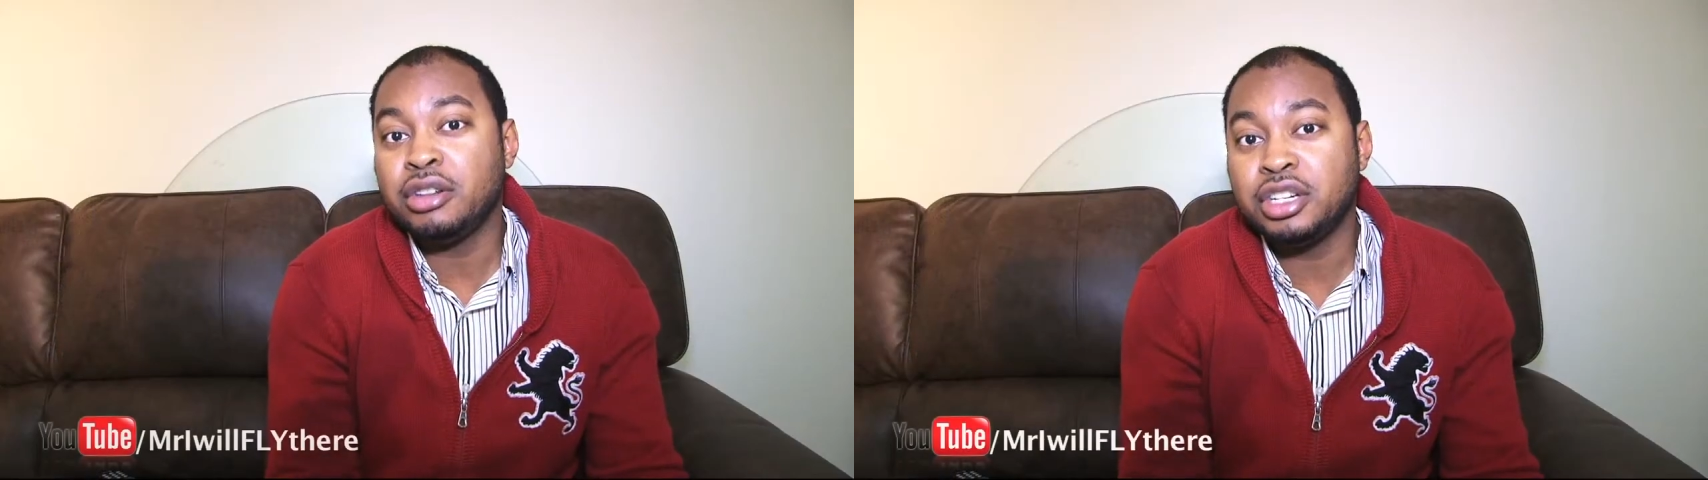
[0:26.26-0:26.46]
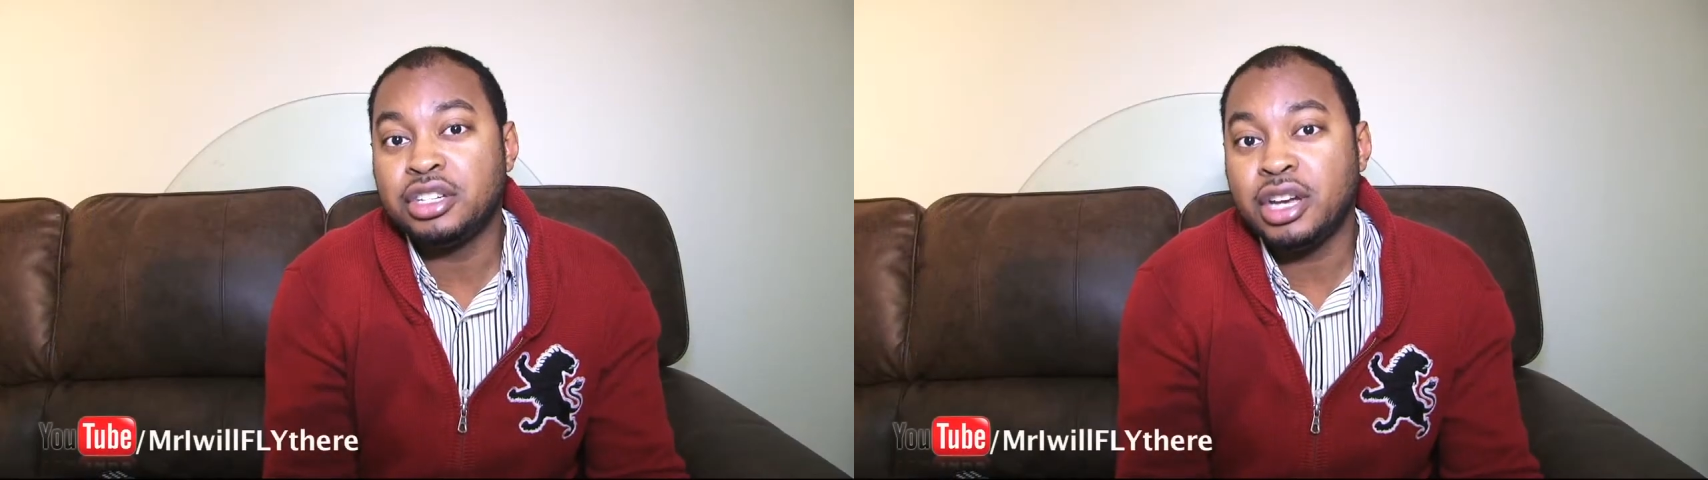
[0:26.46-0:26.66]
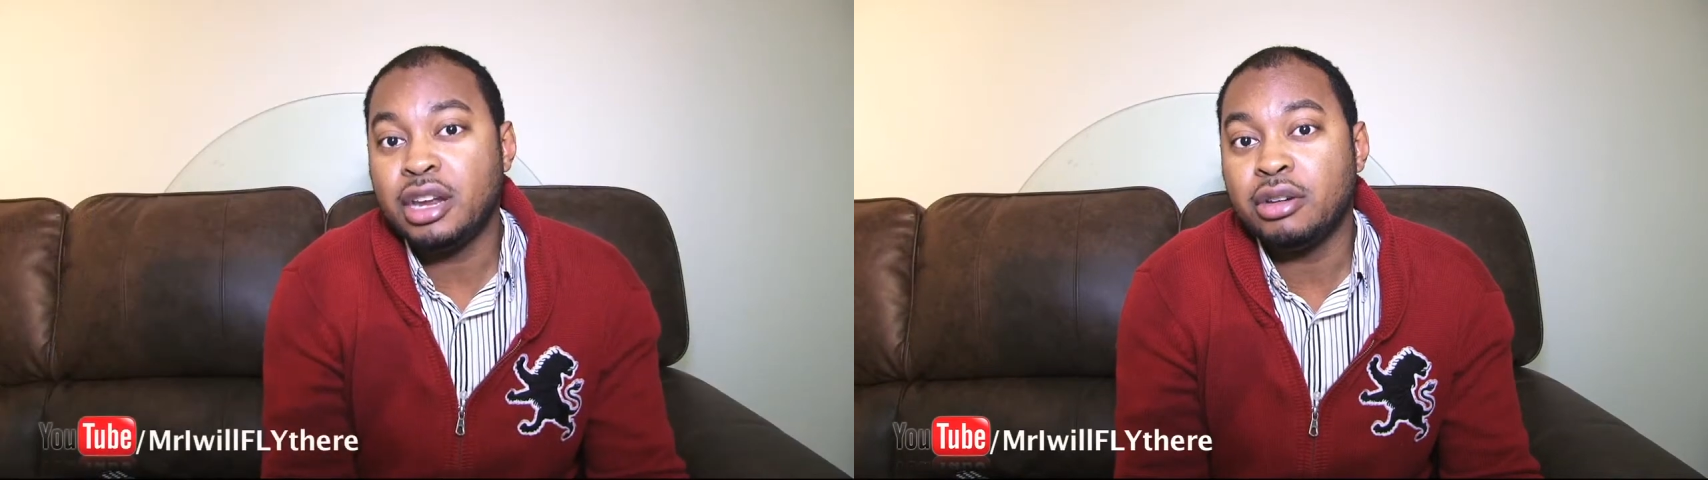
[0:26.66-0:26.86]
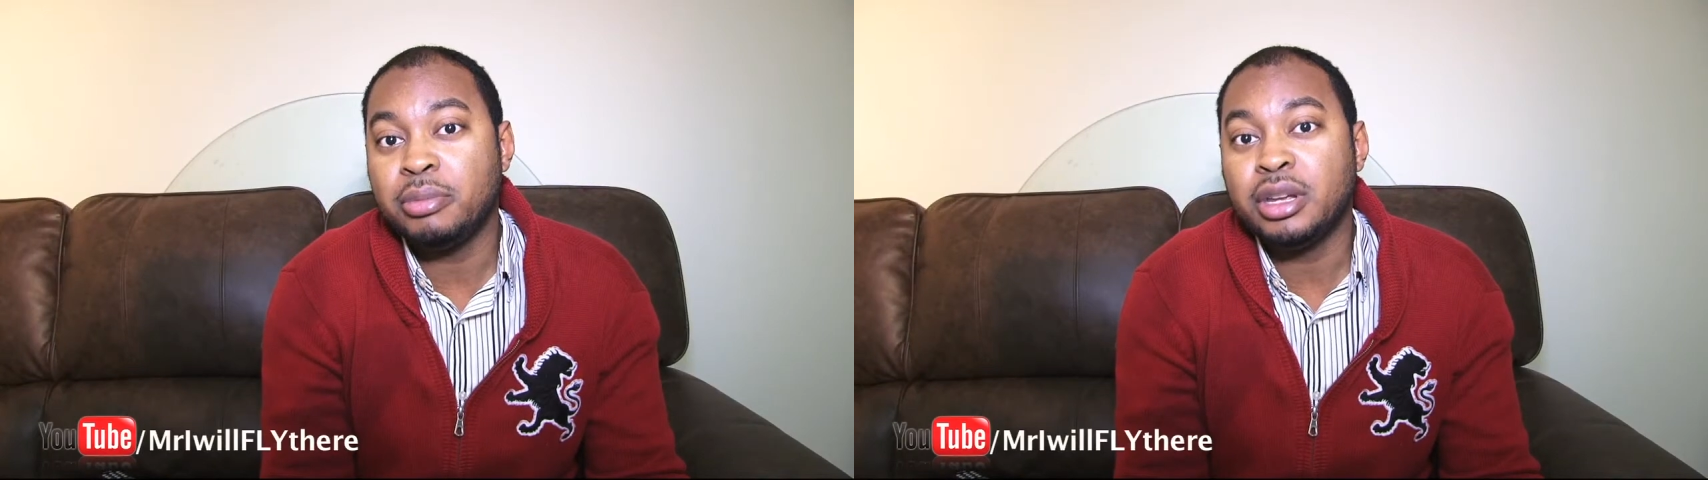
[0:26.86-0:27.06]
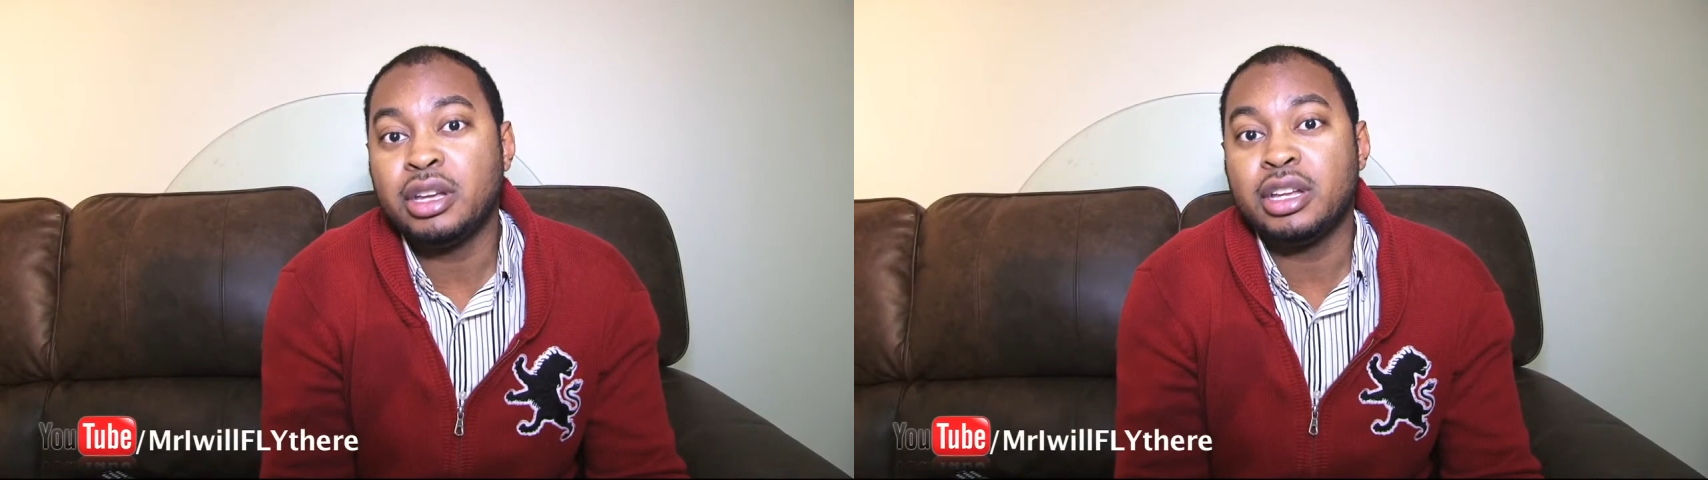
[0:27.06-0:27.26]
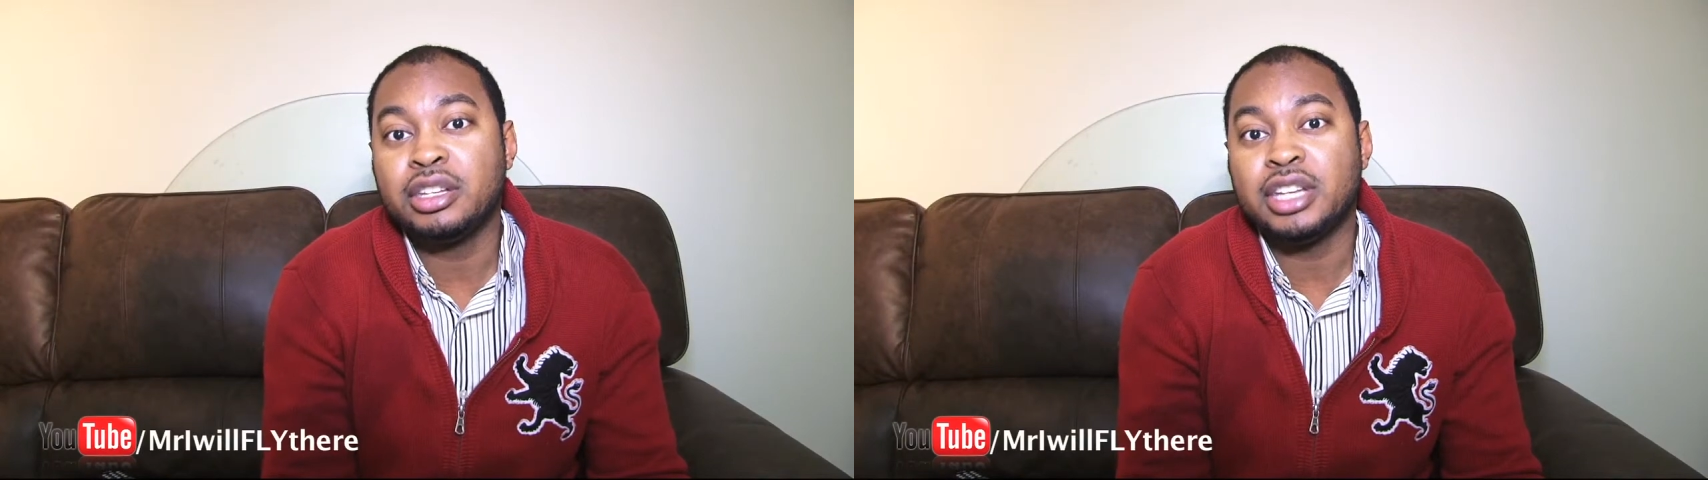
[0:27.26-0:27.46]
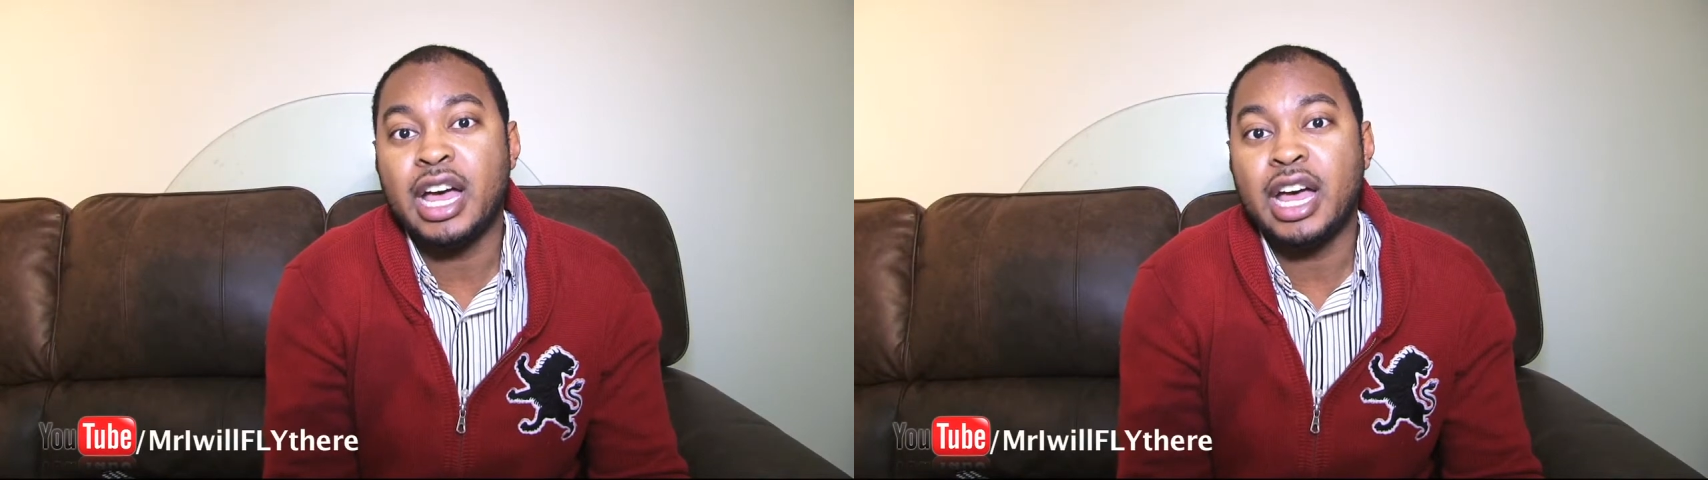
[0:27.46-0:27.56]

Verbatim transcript: this channel because